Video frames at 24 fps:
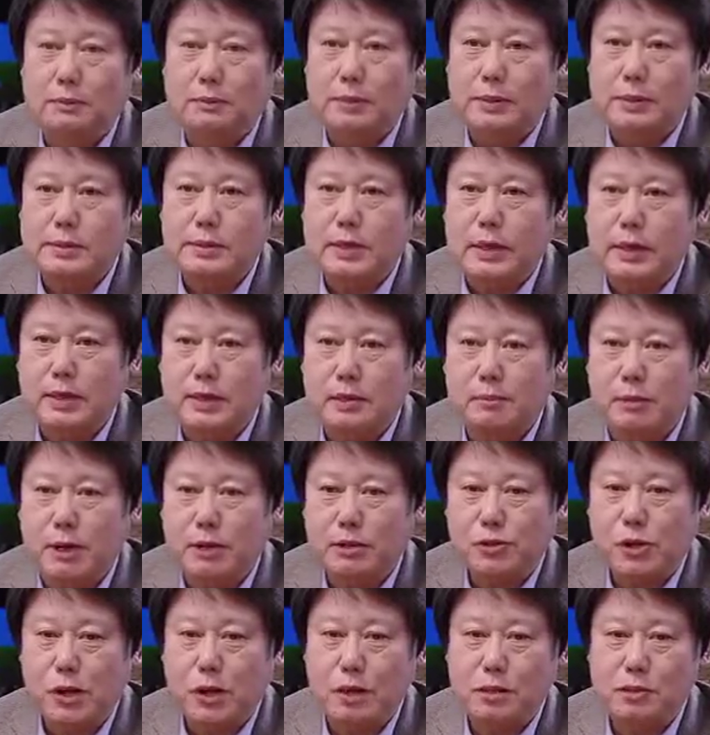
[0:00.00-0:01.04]
besides the
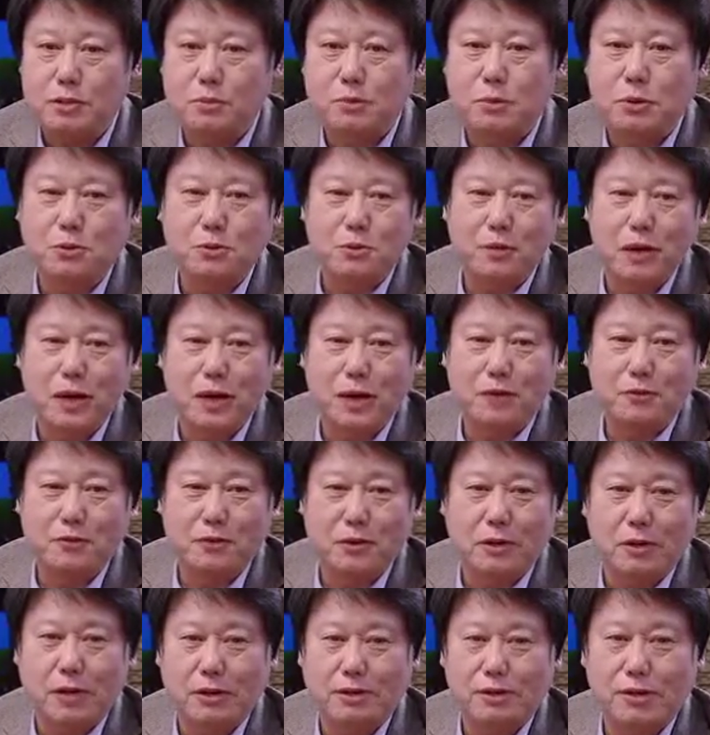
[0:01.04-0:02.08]
martial arts, we do
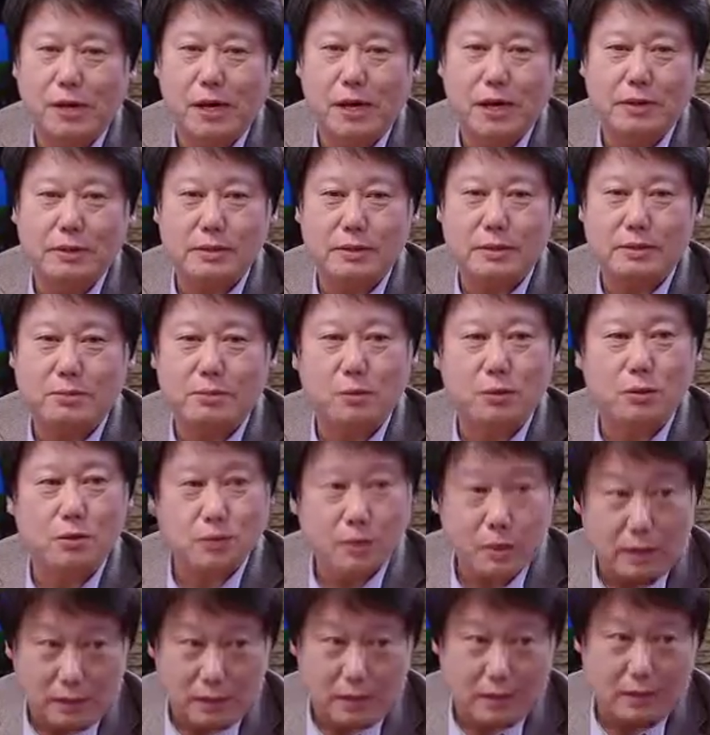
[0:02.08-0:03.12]
have Chinese
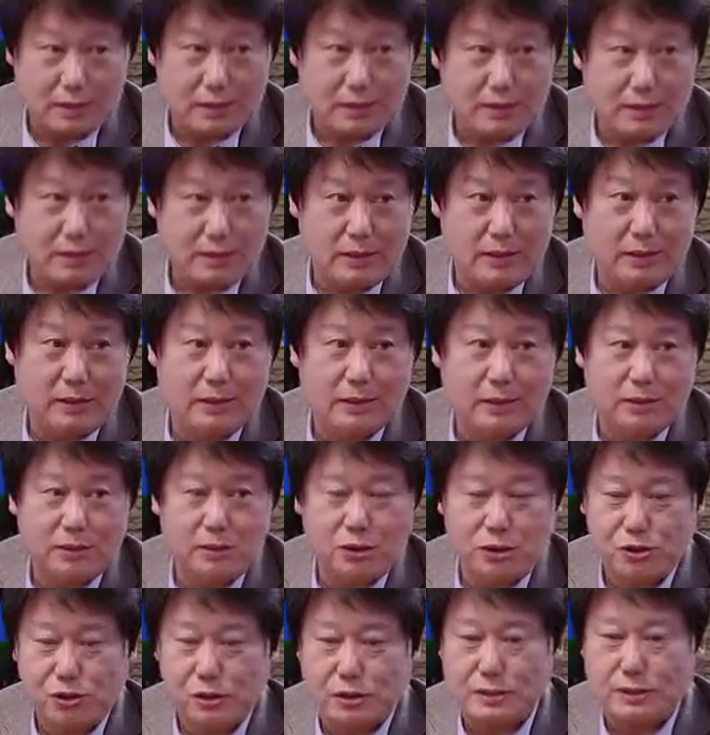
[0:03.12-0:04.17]
music
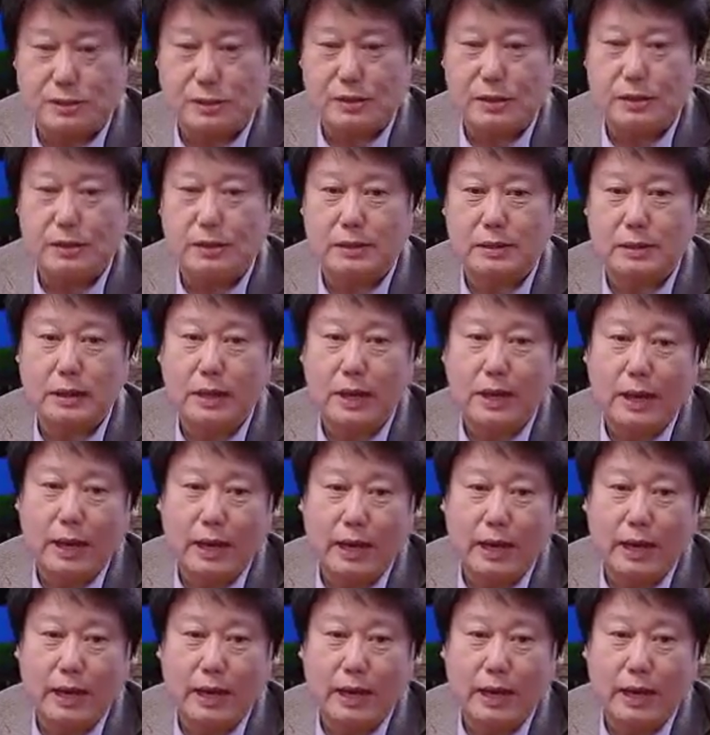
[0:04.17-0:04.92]
teachers here.